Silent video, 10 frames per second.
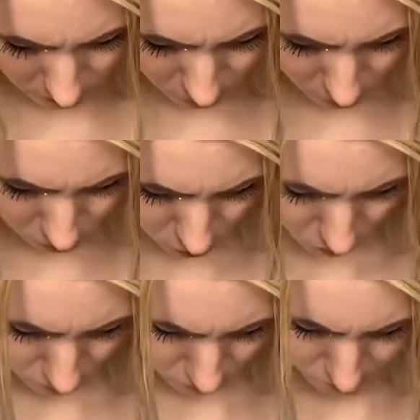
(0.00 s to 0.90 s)
you enjoy
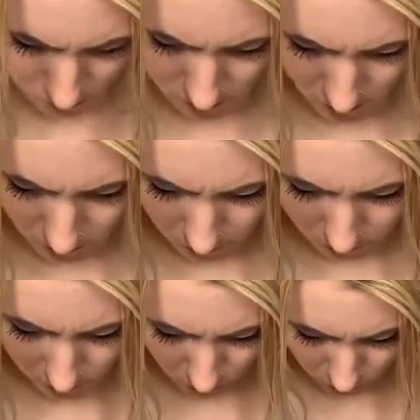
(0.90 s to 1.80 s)
them, let
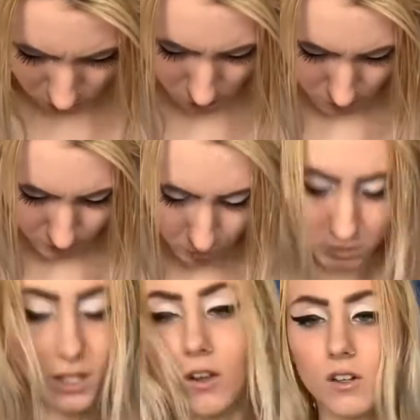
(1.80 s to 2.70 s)
me know in the comments what
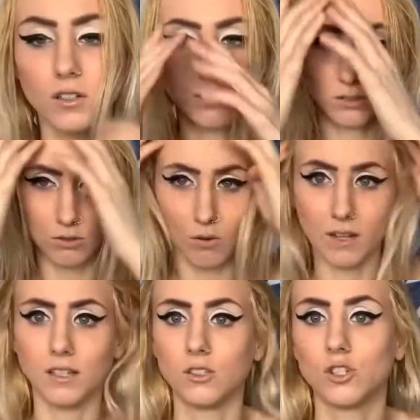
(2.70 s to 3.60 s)
they are so I
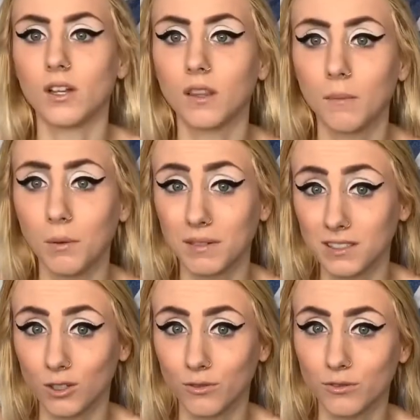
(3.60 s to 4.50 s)
can check them out myself.